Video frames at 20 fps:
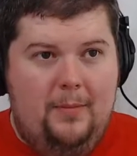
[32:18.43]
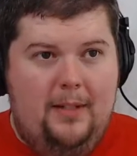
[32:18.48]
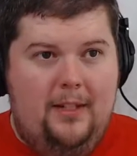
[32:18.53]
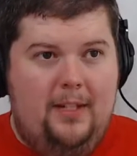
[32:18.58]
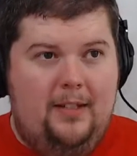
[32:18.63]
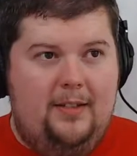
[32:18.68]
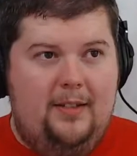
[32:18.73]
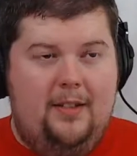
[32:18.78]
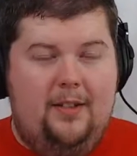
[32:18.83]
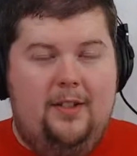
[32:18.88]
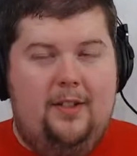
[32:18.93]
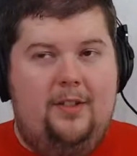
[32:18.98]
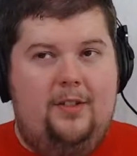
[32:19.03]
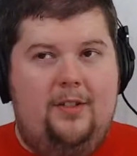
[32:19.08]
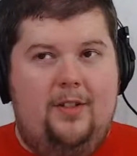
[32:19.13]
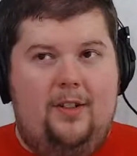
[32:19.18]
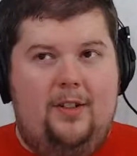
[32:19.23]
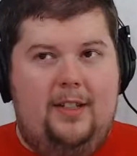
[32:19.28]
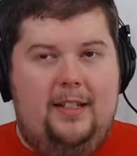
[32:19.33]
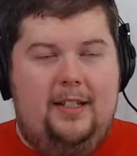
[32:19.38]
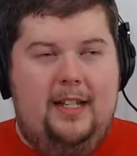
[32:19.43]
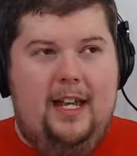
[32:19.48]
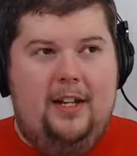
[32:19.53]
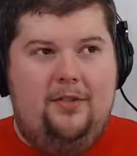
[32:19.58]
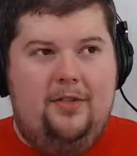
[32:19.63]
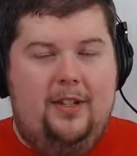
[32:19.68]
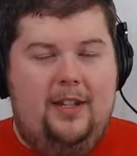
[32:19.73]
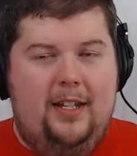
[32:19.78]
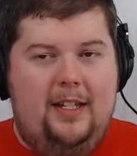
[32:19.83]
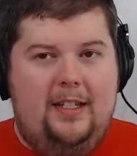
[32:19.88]
Because there's all these
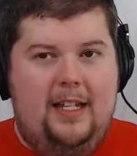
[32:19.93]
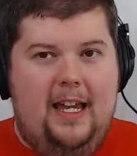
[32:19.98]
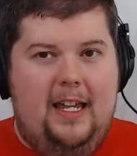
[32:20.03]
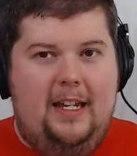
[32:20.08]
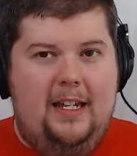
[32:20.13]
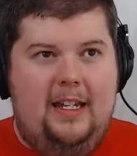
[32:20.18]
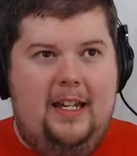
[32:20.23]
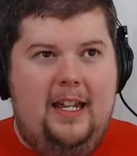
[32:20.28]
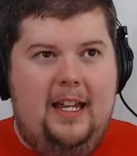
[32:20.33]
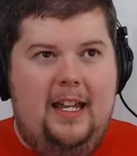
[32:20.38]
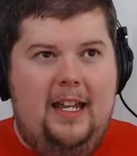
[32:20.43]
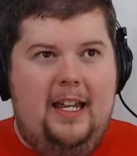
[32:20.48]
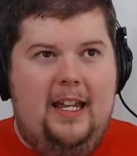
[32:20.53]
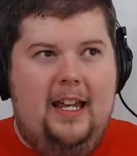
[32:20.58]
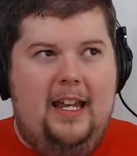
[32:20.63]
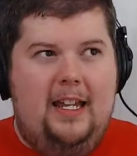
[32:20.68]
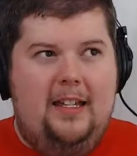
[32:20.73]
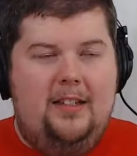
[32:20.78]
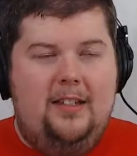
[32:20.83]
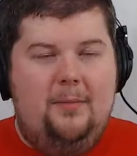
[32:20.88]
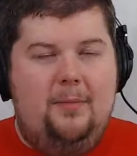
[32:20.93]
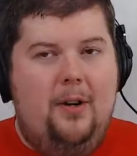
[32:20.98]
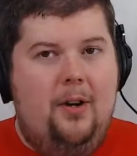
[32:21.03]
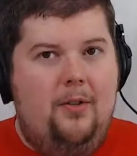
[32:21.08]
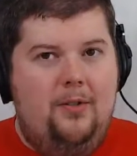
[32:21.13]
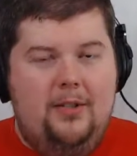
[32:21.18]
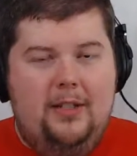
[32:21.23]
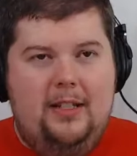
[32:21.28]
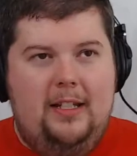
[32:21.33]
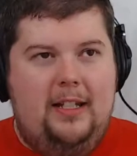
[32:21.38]
extra things added. And
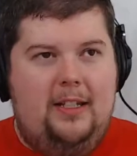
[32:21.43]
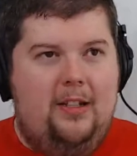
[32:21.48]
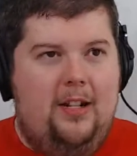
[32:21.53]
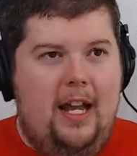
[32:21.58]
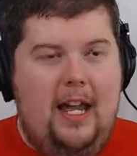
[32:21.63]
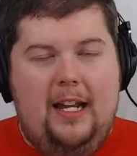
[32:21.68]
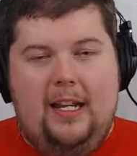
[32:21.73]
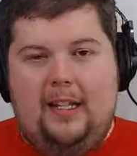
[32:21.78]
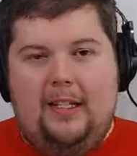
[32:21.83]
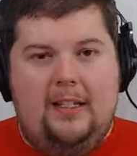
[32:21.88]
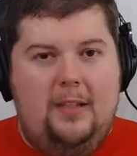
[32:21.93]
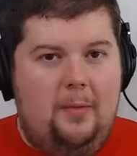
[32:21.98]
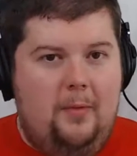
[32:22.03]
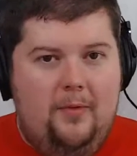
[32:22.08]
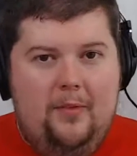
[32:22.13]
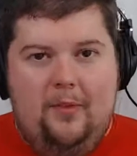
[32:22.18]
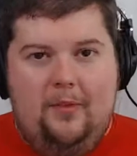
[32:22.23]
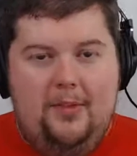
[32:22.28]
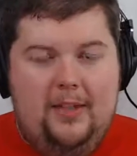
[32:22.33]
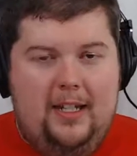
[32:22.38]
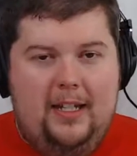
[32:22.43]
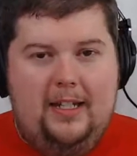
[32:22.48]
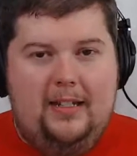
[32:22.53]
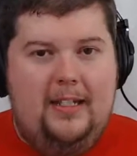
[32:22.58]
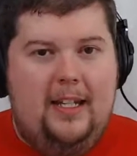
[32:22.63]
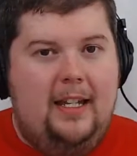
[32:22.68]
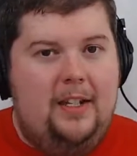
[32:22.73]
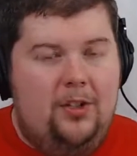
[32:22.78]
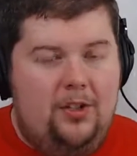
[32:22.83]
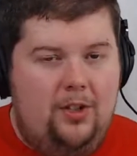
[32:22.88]
supposedly they're adding some of those things
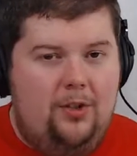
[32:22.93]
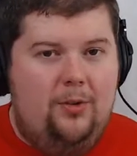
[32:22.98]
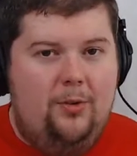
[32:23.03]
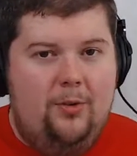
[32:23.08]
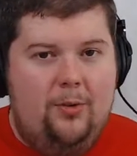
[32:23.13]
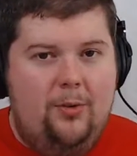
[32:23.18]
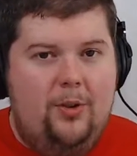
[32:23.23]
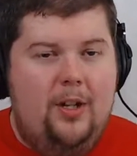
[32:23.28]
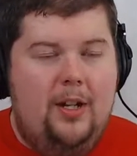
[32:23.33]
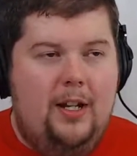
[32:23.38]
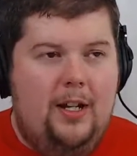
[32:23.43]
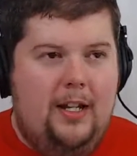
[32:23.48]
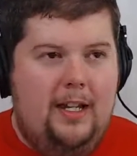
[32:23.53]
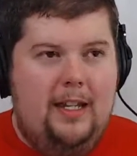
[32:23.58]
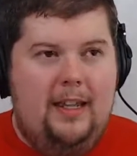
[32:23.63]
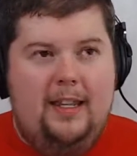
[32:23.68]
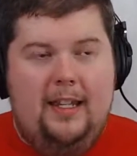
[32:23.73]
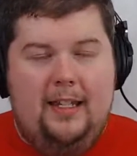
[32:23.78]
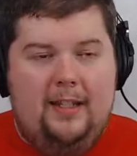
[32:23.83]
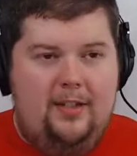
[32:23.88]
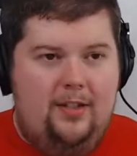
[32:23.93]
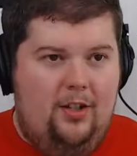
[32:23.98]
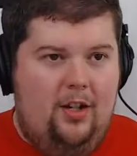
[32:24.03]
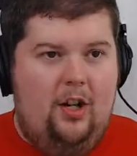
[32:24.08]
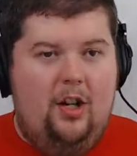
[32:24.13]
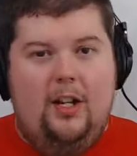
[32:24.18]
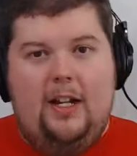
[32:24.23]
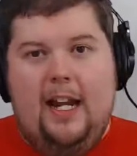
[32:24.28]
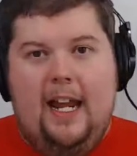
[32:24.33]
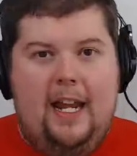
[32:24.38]
into this
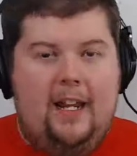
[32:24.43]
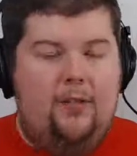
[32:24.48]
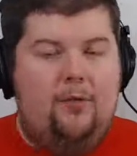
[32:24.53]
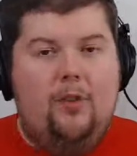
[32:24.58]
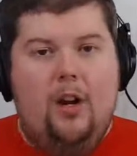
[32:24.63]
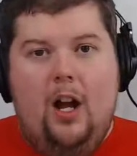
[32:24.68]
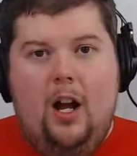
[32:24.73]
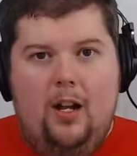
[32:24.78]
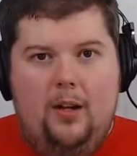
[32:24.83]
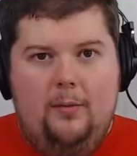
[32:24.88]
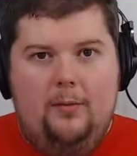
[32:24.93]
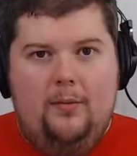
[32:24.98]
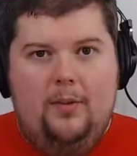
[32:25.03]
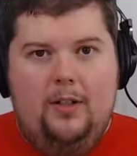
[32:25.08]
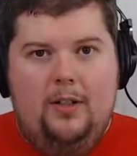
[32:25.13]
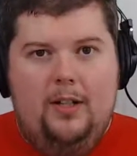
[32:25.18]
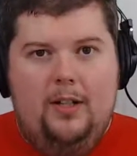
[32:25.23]
arcade ROM.